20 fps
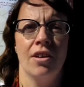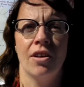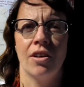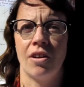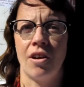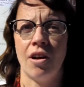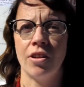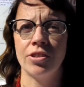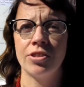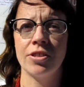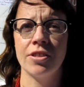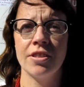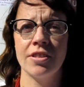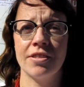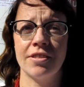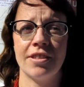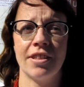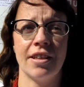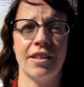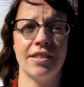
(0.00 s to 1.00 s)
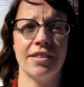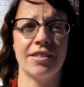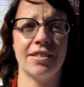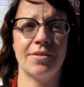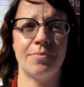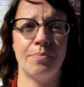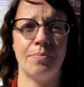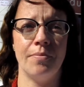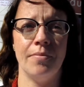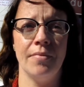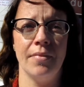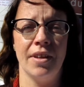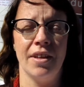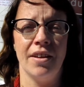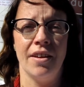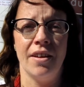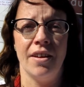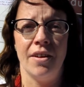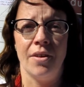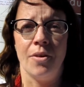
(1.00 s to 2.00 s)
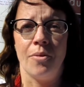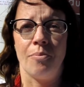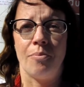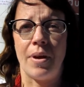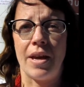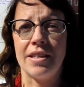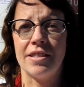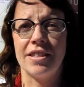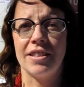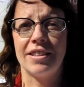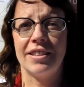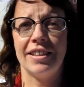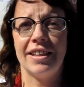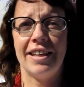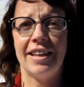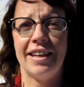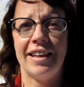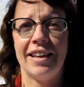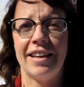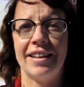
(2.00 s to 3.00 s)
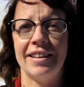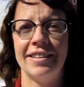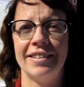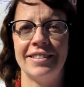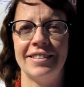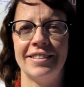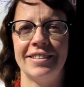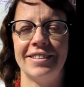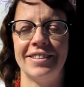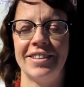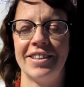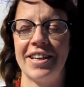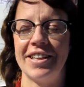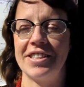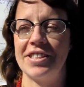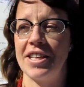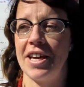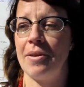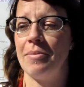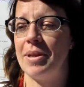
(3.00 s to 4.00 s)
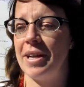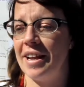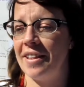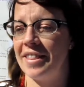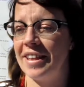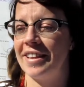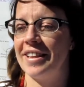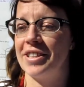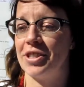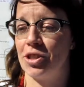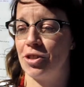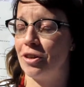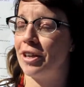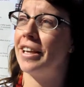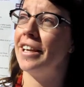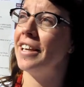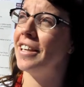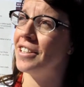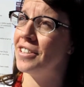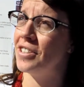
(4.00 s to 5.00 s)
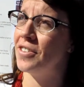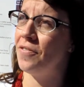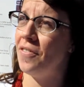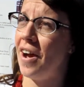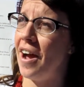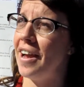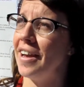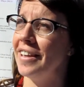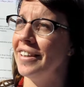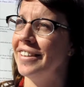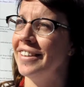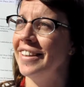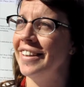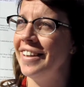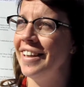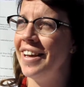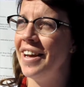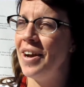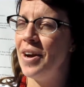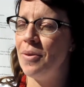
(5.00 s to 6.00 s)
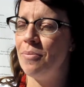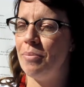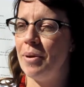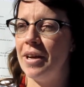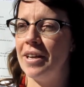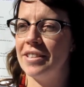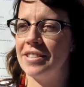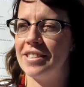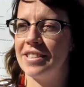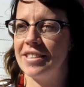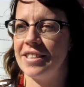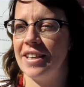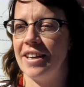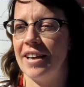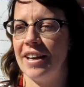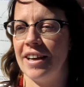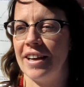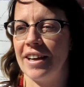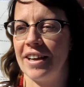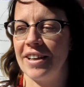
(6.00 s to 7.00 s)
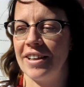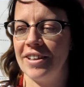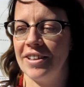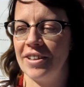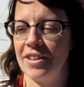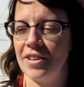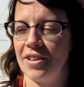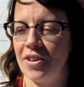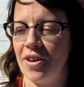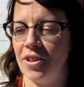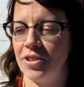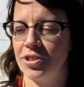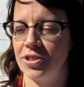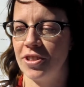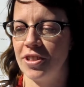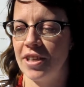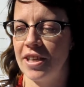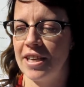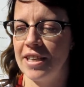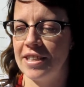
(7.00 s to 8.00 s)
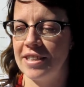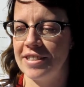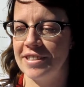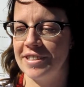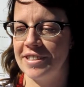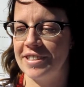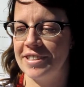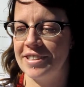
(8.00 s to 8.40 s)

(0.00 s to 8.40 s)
Culture is basically, I think that's tricky to define, but culture is,